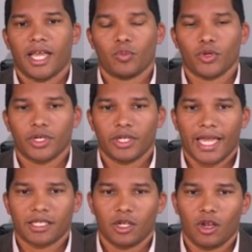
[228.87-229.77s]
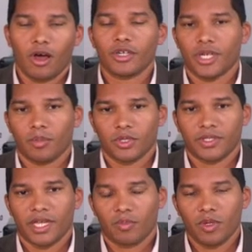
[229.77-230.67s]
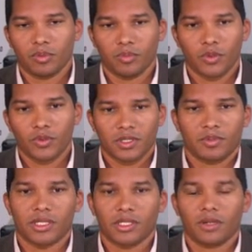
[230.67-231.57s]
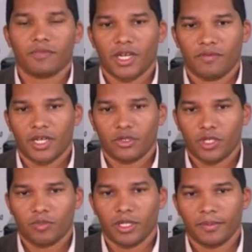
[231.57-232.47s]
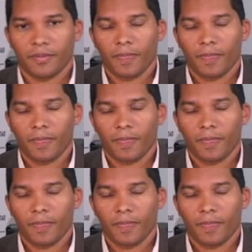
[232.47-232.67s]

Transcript: and we're looking at large numbers of young people because it's being sold very, very cheaply.